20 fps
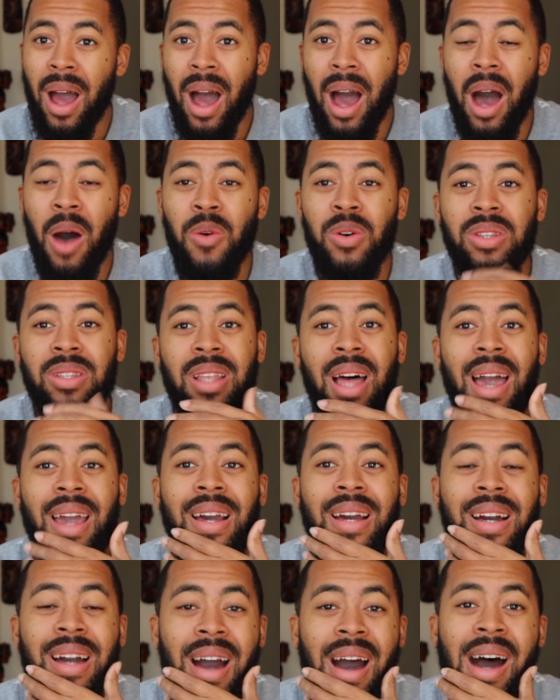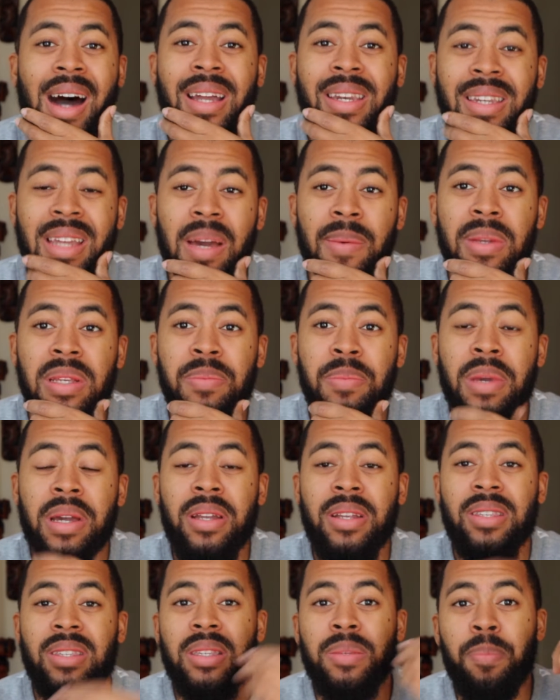I was like, God damn, this
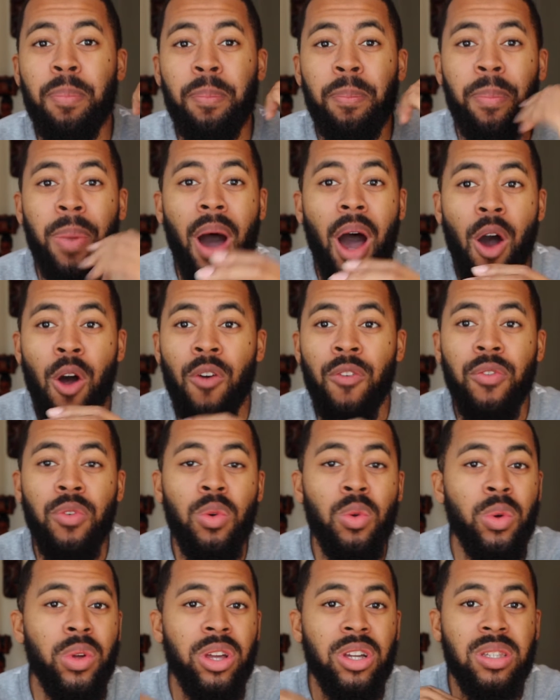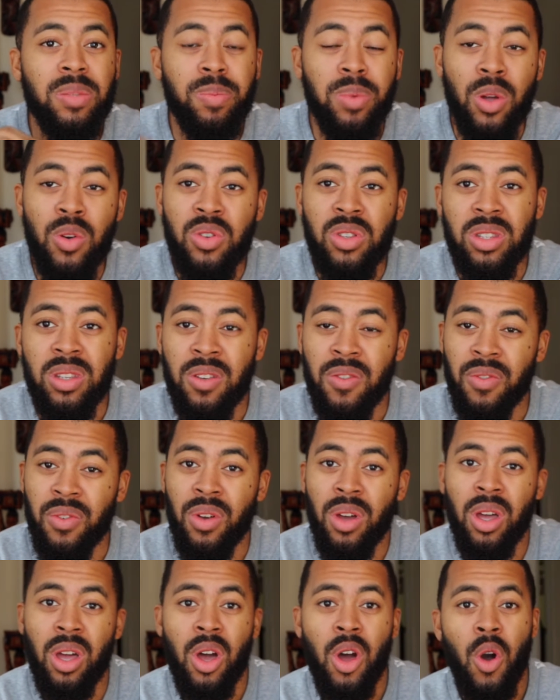man is as powerful, explosive.
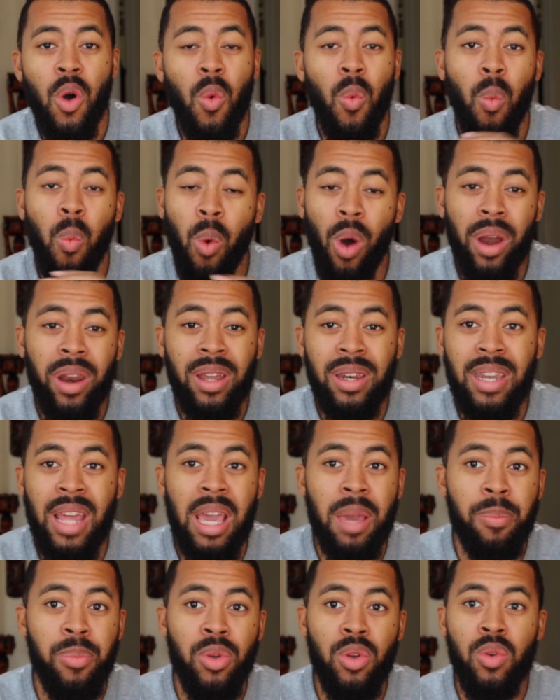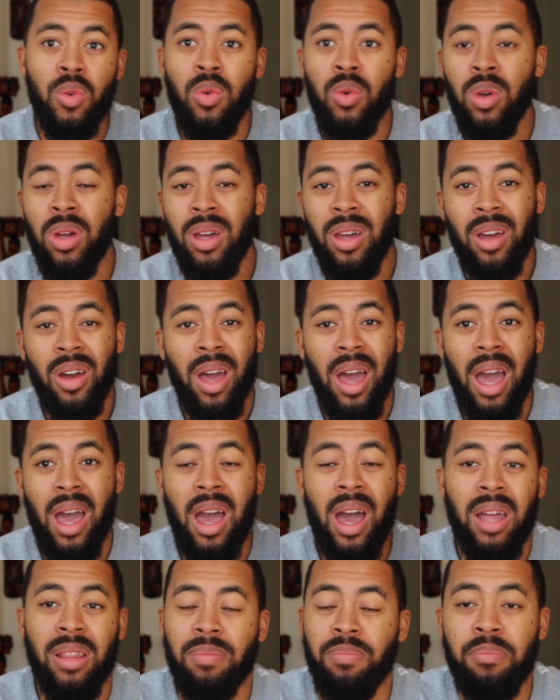What a debut
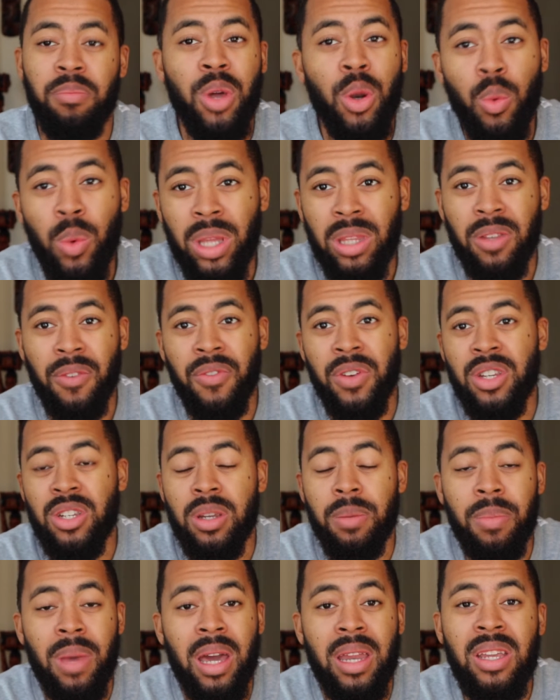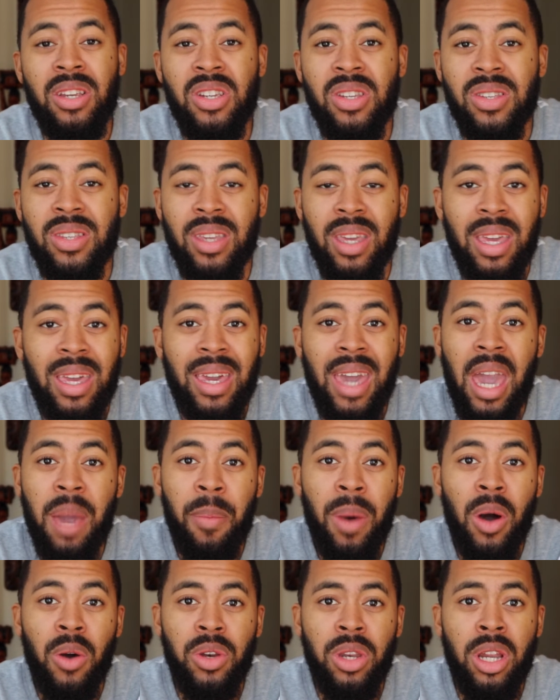at middleweight division, man. He
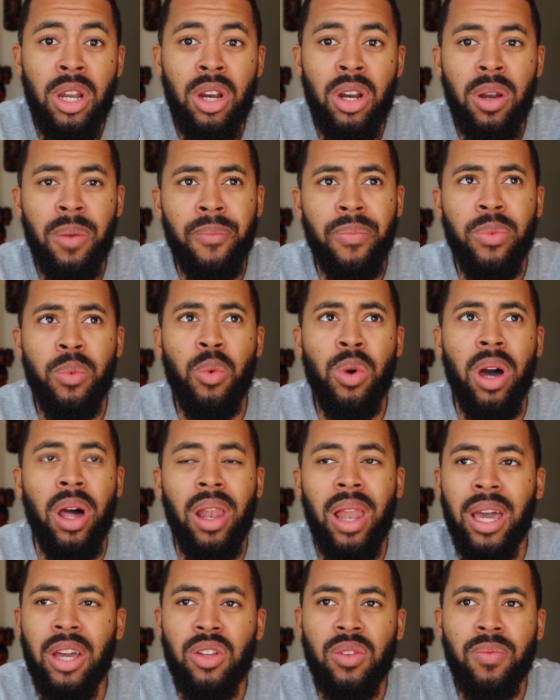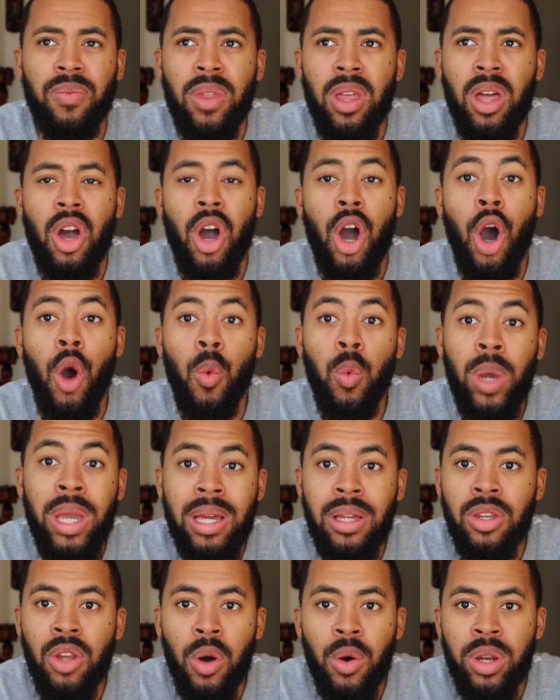came out there, what, like a
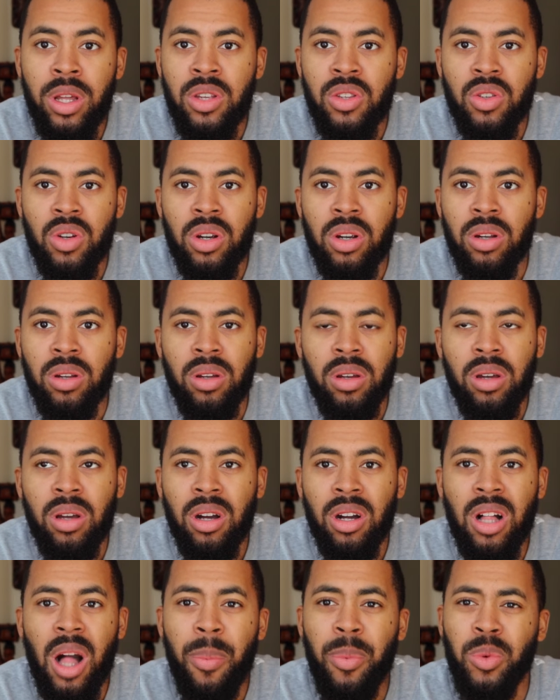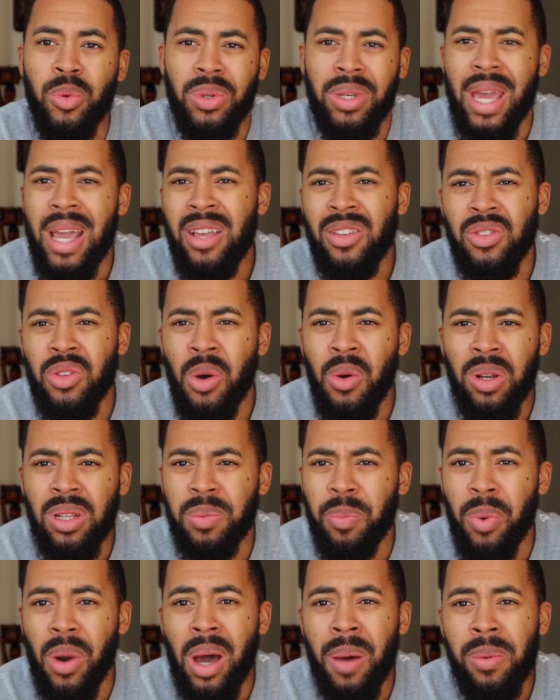week notice or a couple of days notice
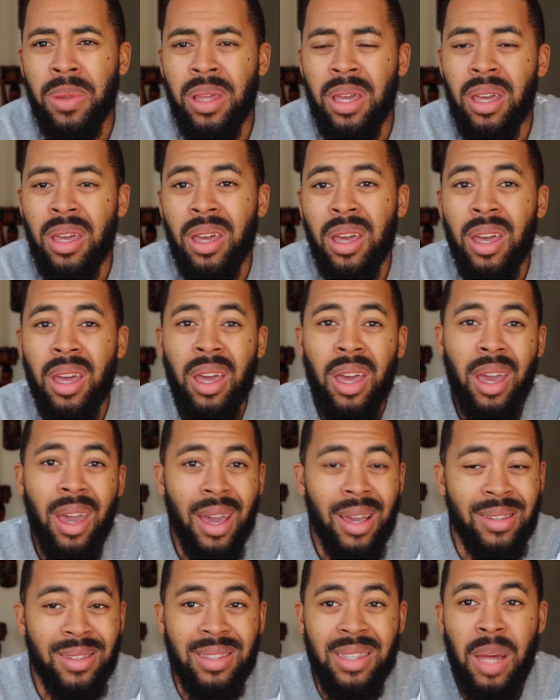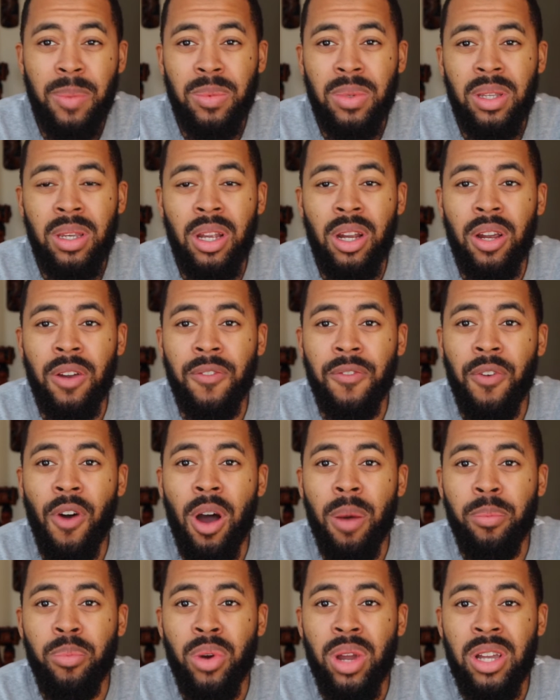probably, and stepped in there and
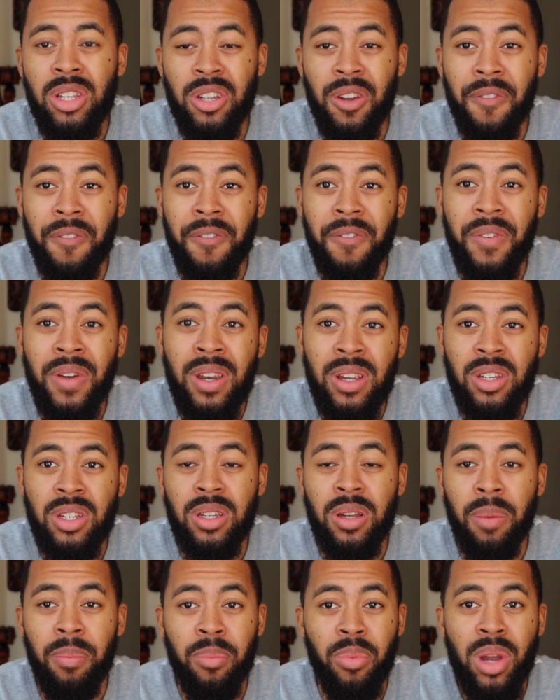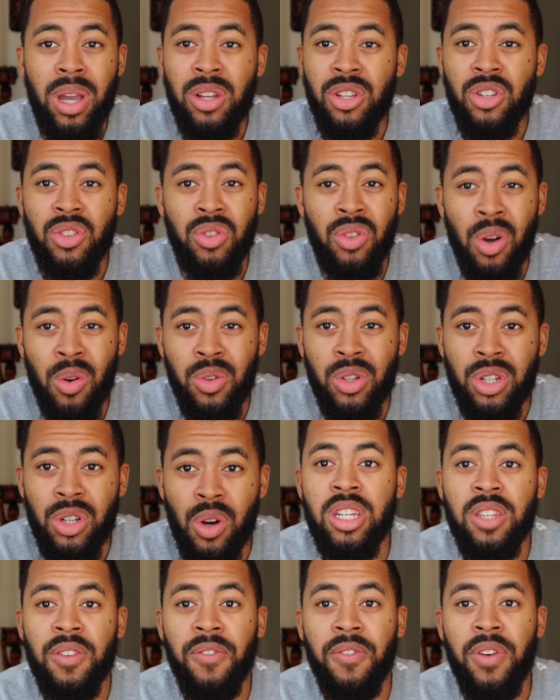fought Branch and finished him. Branch is no
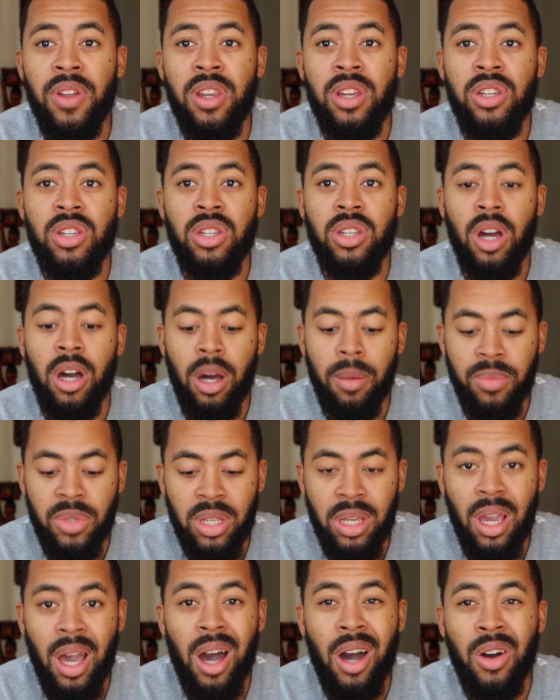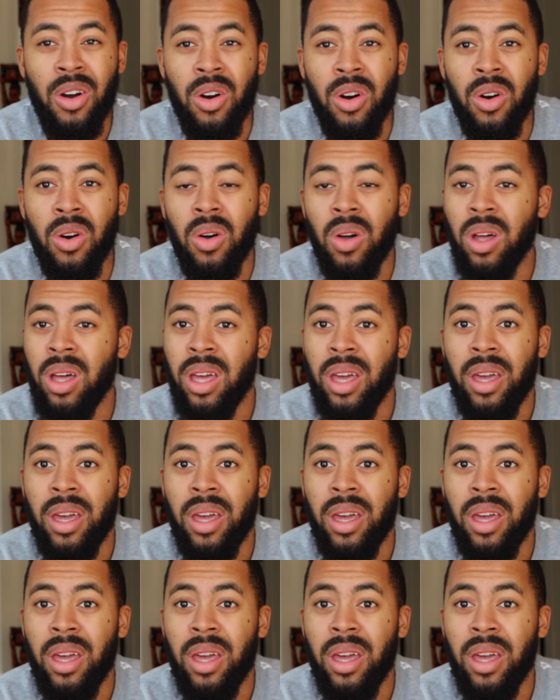joke. Just finished Thiago.